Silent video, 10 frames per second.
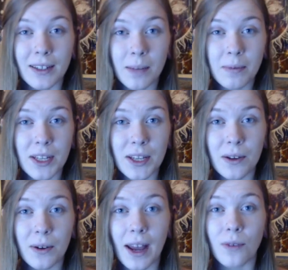It's up to
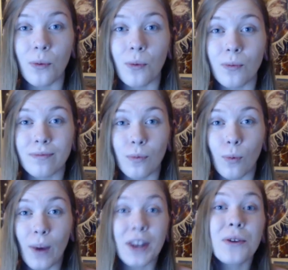you and
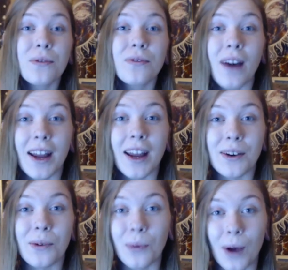when you
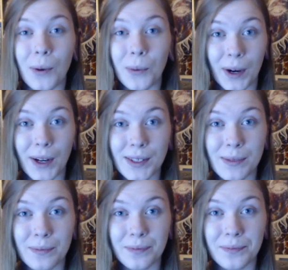find what
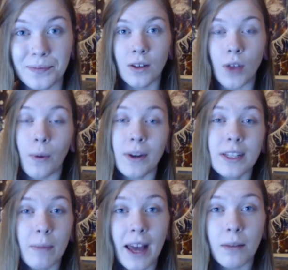works. I went
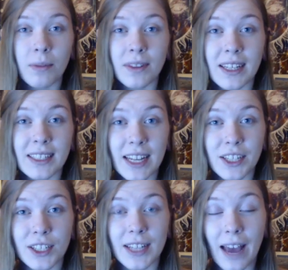to bed with the
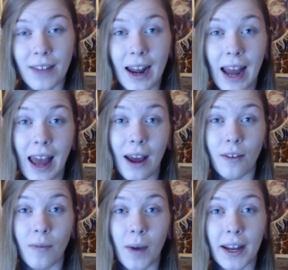intention to have an
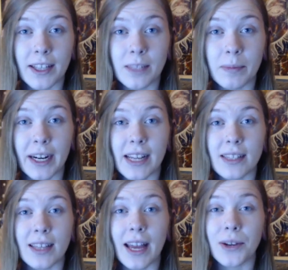out-of-body
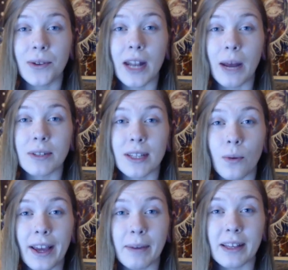experience. I knew that I was going to
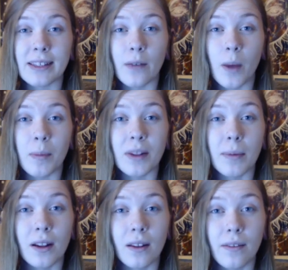wake myself up in the
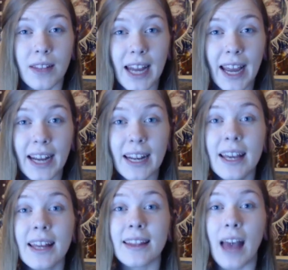middle of the night.
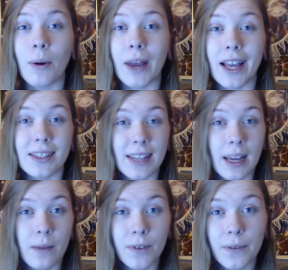That way I could
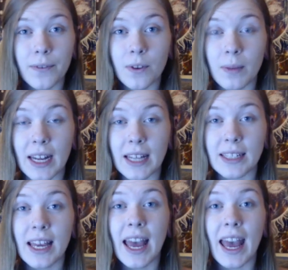stay up for a few
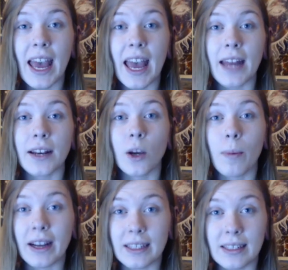minutes and go
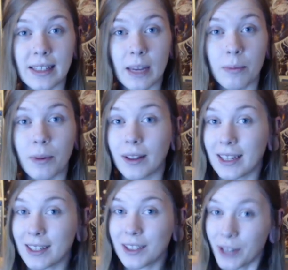back to sleep, or at
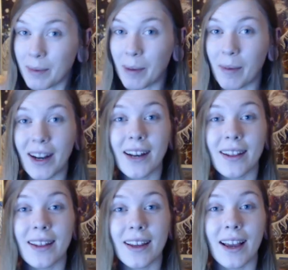least trick my body into
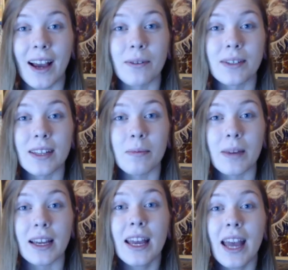thinking I was
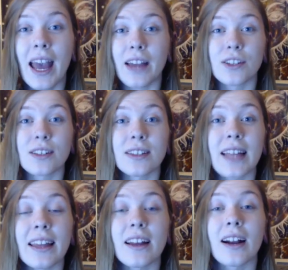sleeping and just
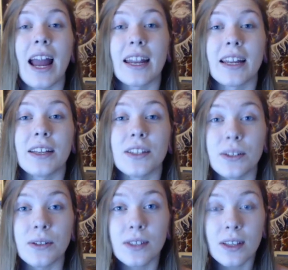lay there and
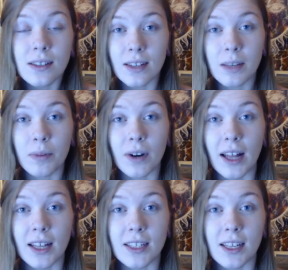induce sleep
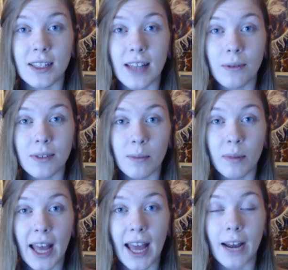paralysis. That was the
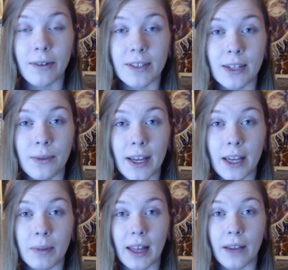plan. I was going to wake
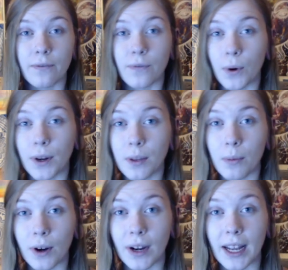up at like 4 in the
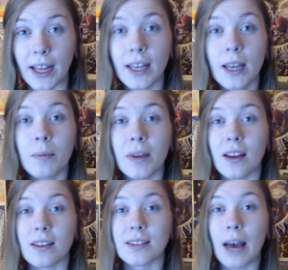morning
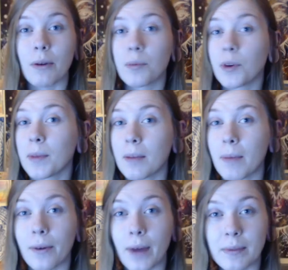because that would put me in
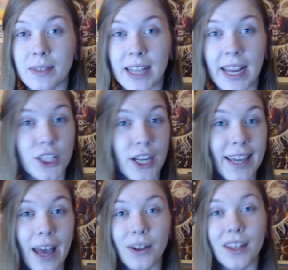my REM stage. I
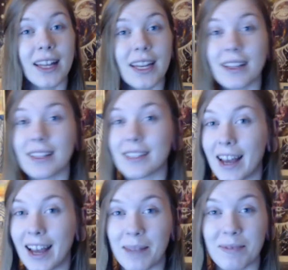calculated the
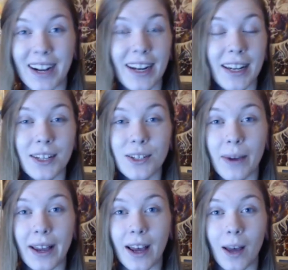time that I needed to
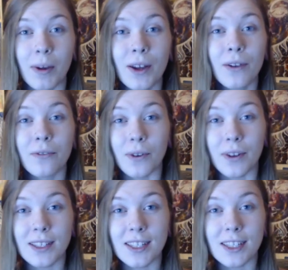wake up for
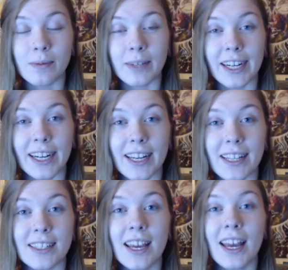this
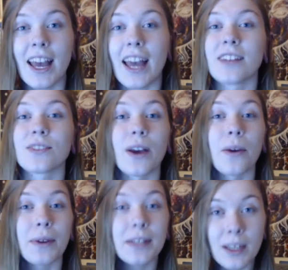experience, and so I
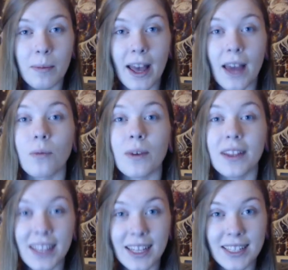went to bed with
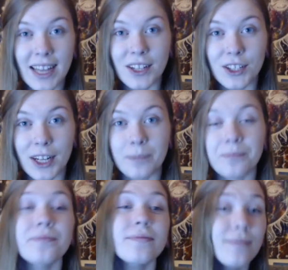the intention.